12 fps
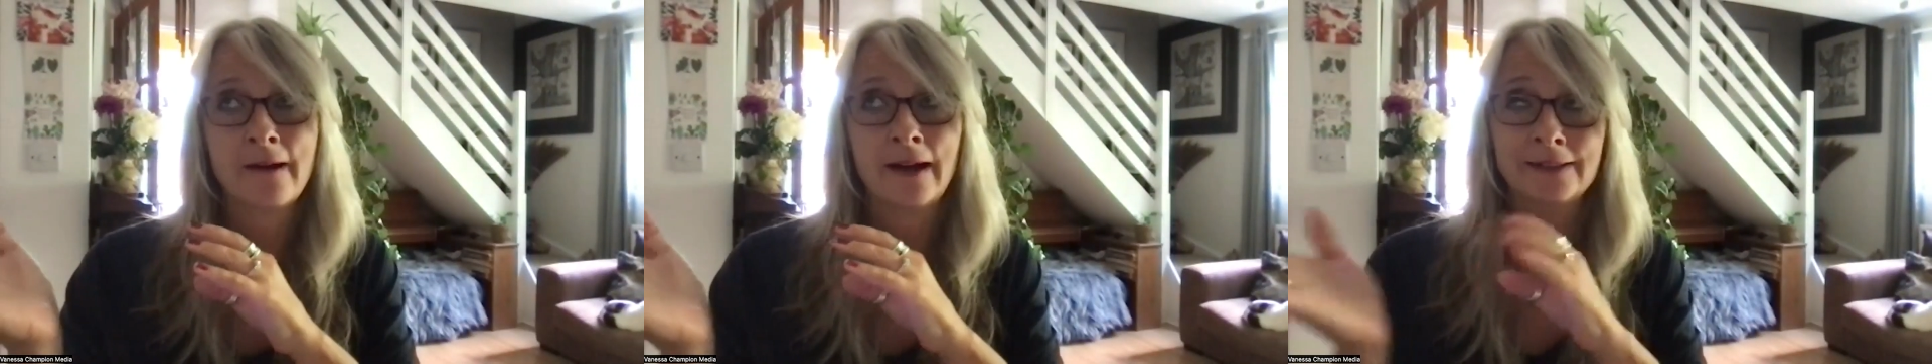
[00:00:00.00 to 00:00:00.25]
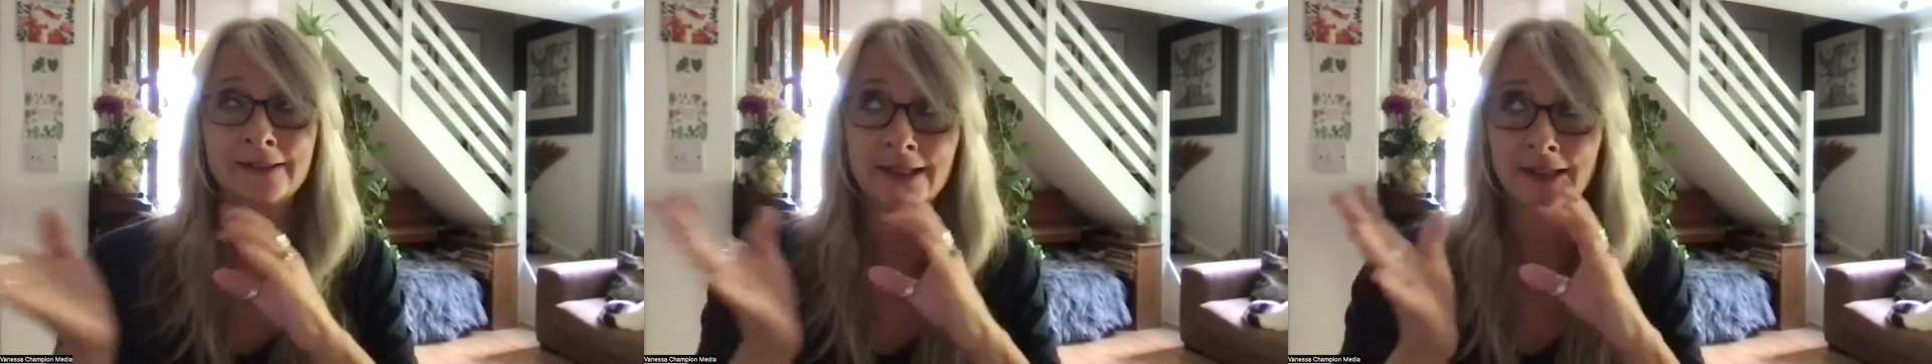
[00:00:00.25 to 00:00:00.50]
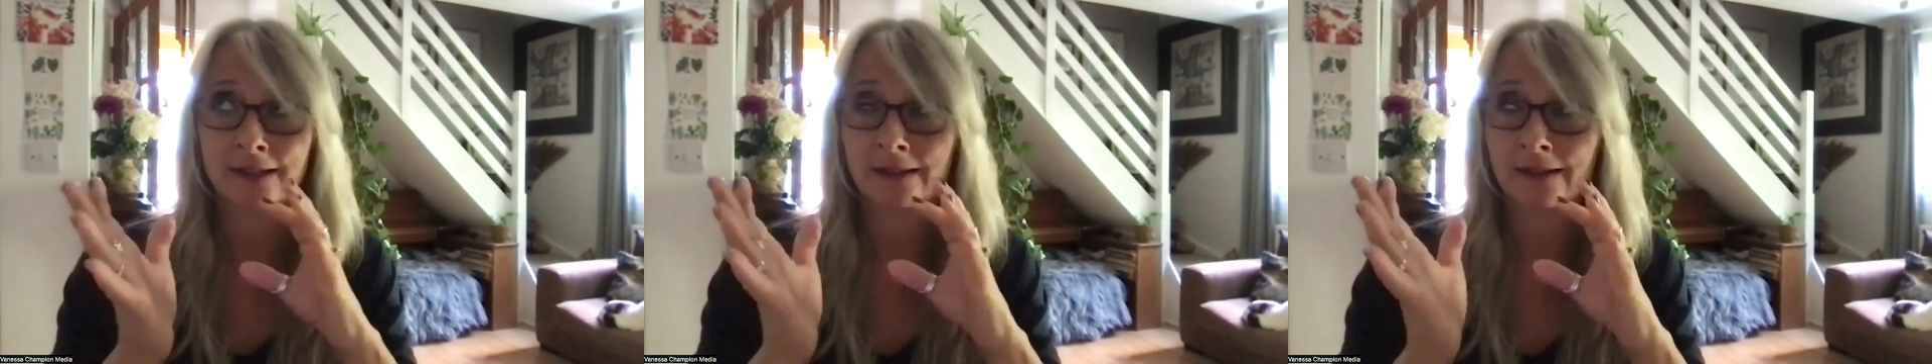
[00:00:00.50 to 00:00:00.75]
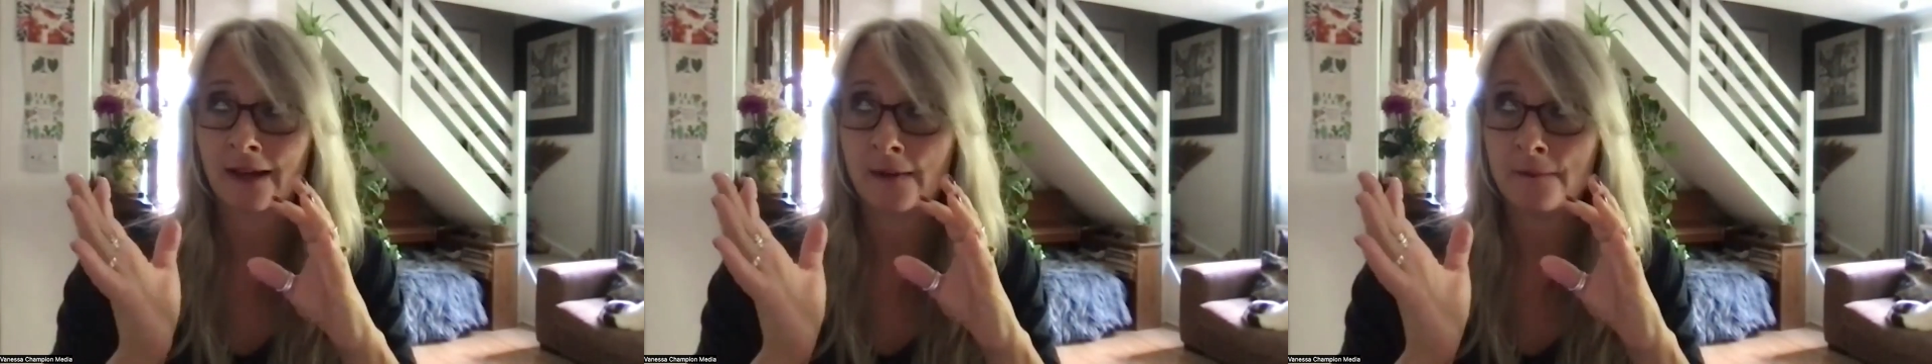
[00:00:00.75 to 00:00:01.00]
I think
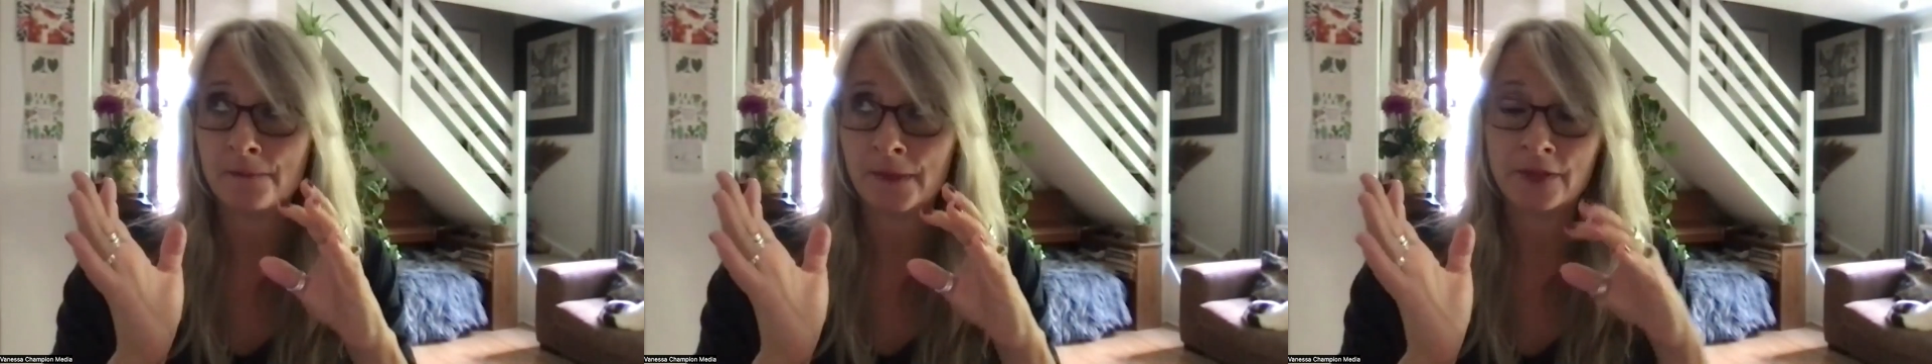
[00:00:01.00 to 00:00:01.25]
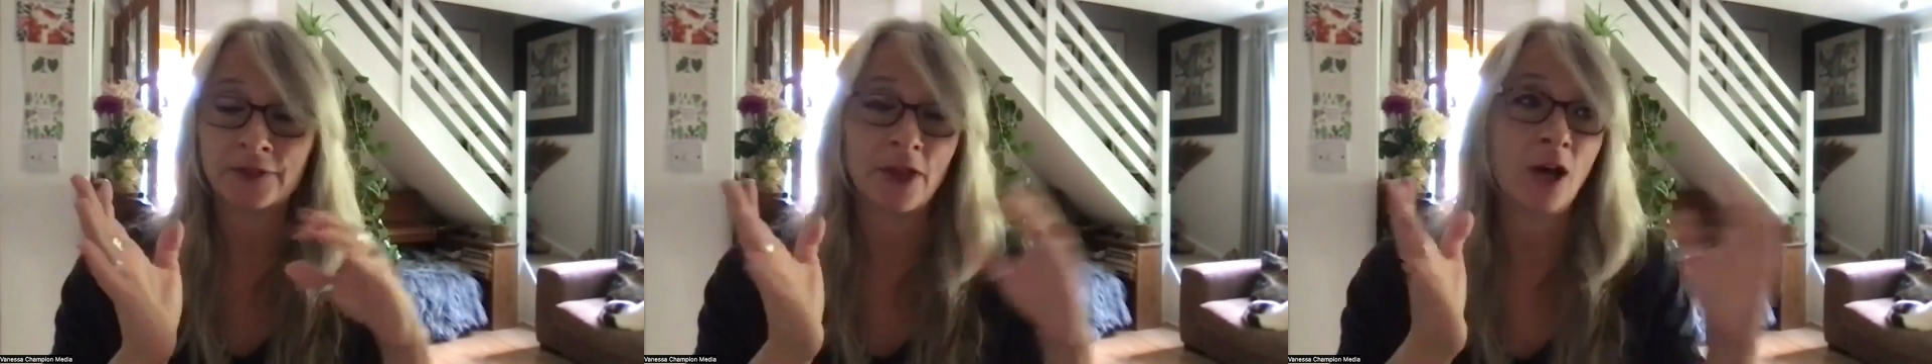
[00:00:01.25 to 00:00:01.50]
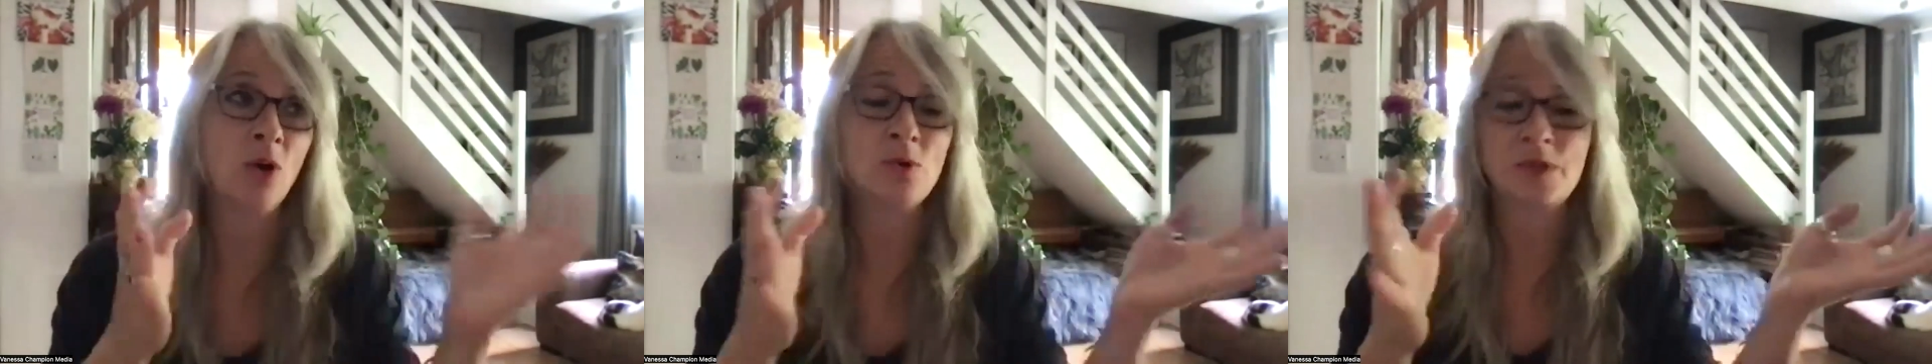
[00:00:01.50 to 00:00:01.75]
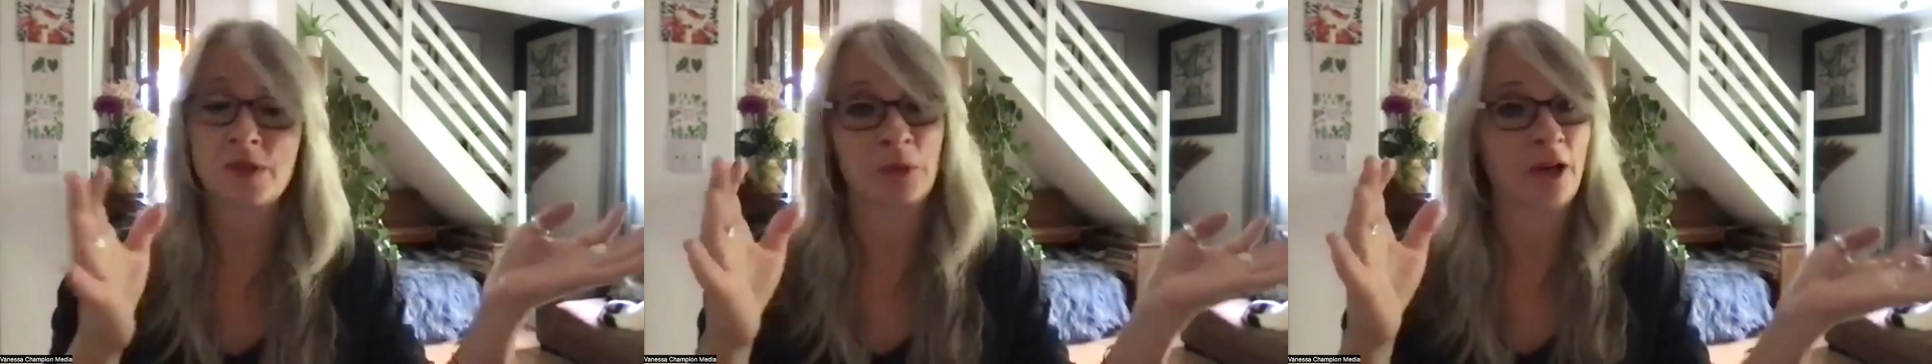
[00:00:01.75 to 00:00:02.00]
the whole
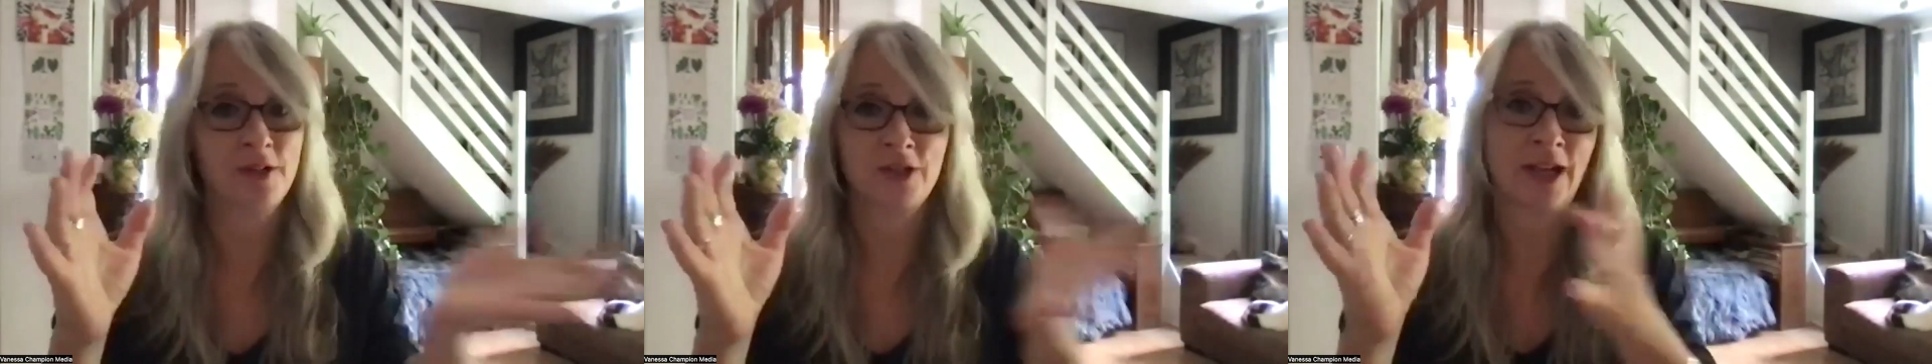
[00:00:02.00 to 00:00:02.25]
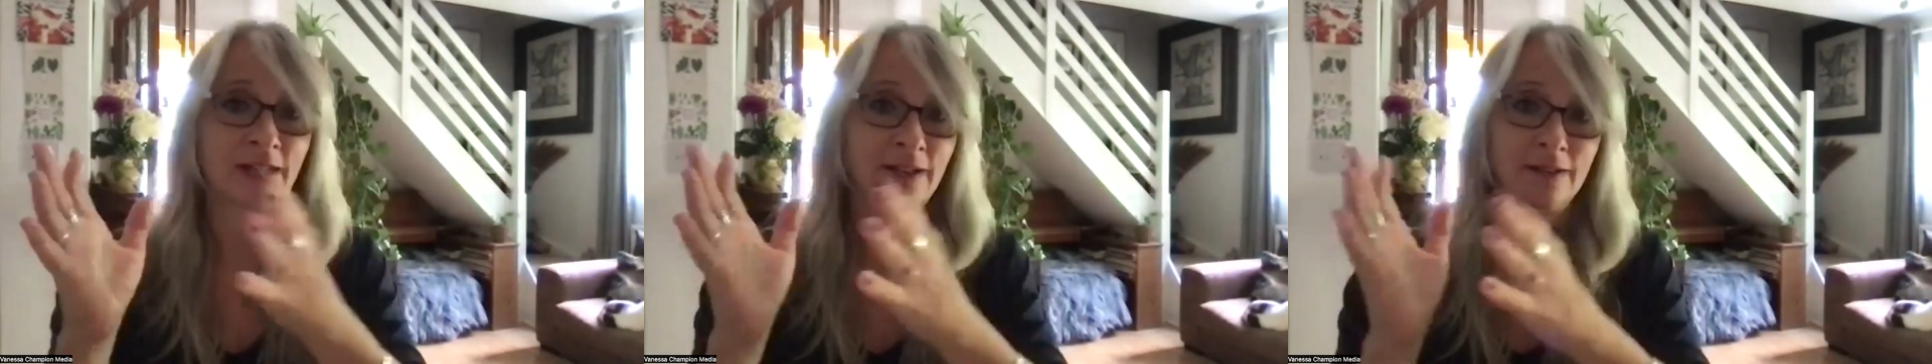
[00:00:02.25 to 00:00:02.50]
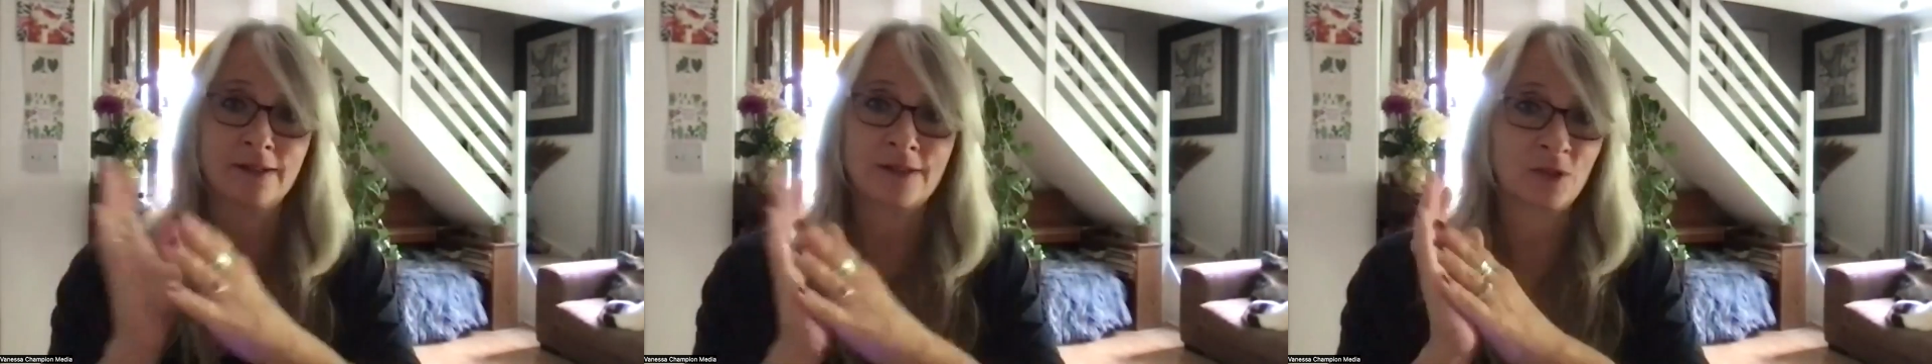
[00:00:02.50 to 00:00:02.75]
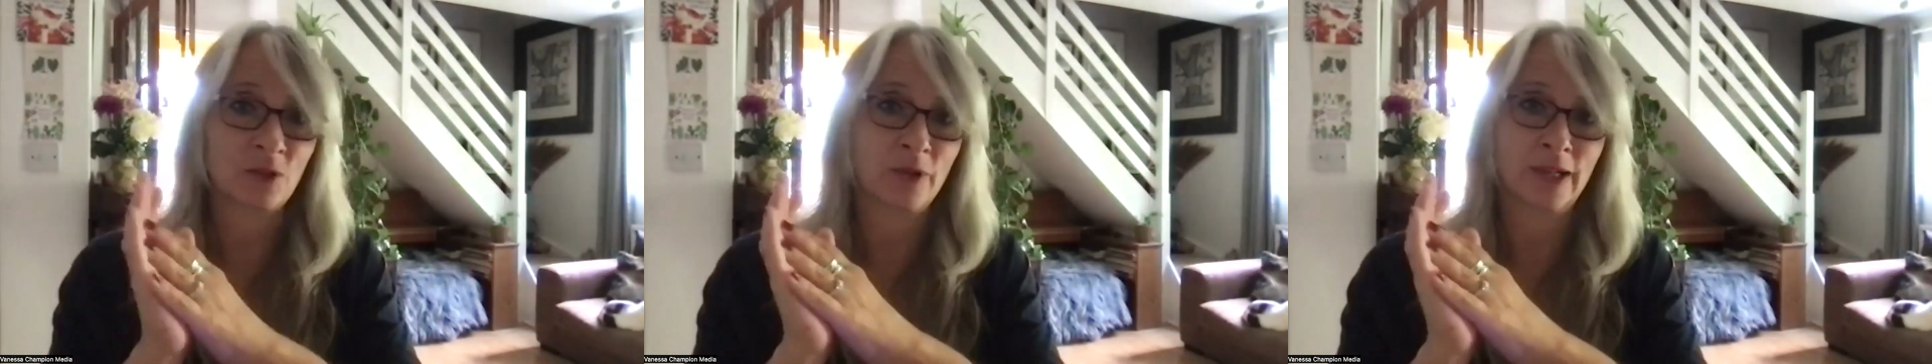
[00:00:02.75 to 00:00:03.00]
supply chain
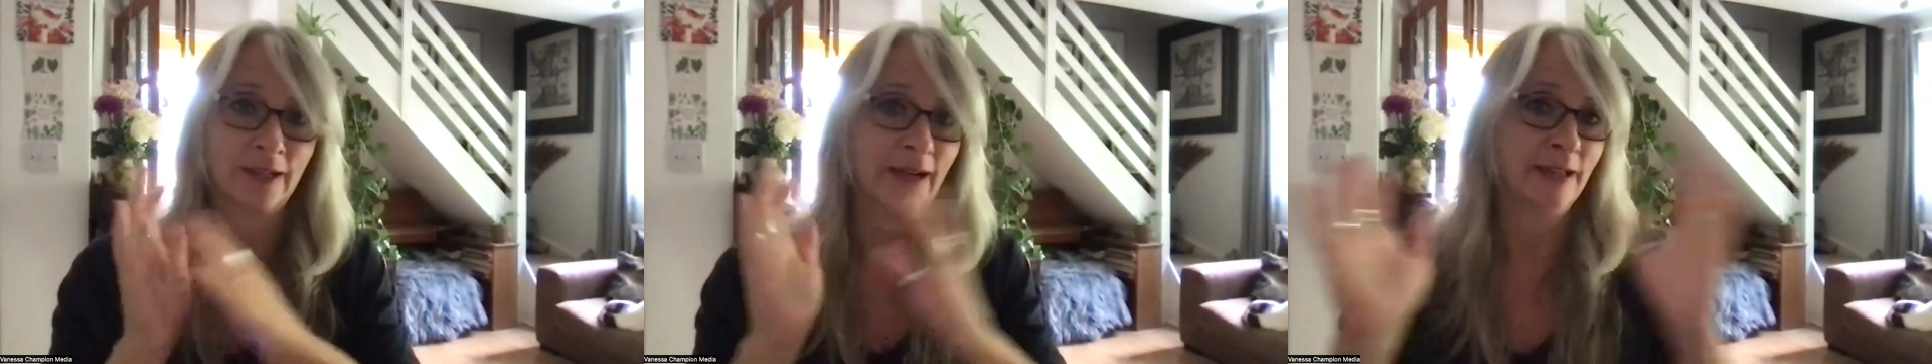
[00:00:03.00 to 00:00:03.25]
story,